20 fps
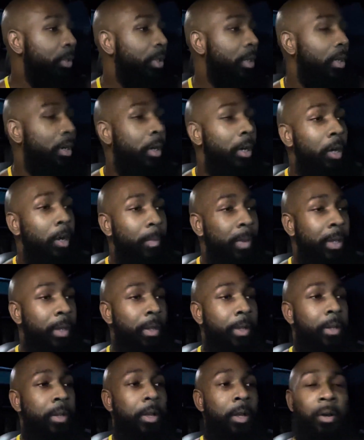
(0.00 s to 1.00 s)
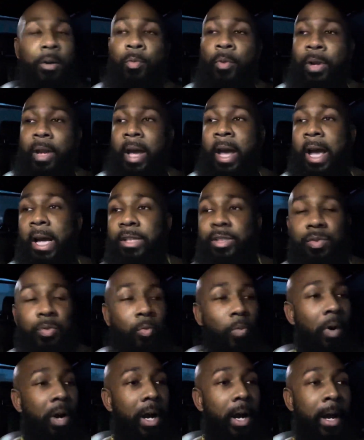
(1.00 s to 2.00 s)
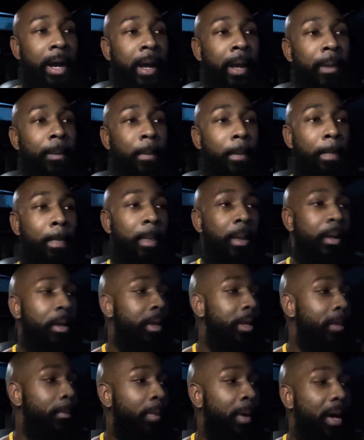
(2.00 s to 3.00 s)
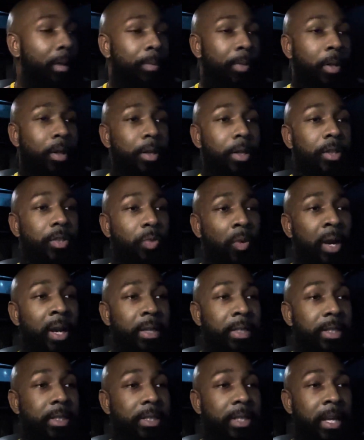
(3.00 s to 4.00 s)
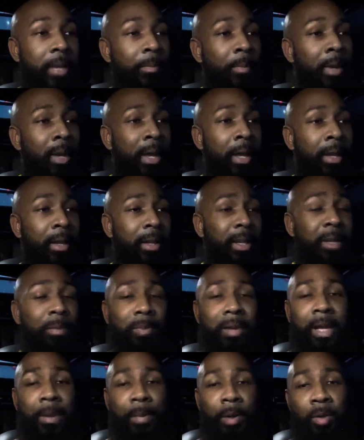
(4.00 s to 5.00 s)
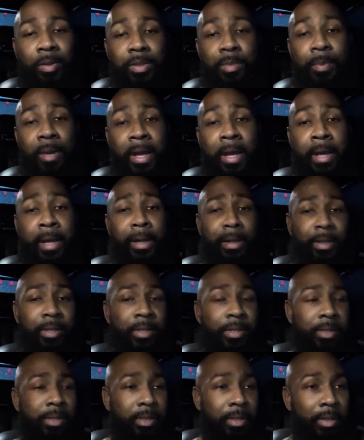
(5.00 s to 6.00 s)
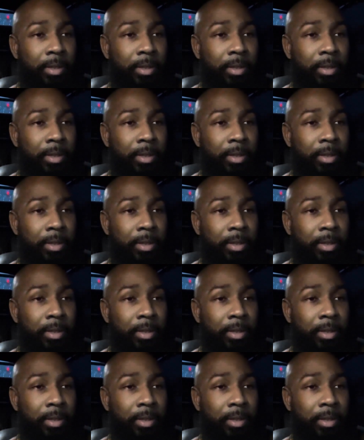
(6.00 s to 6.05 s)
And when asked why he popped dirty twice, he said, man, he blamed it on some eggs.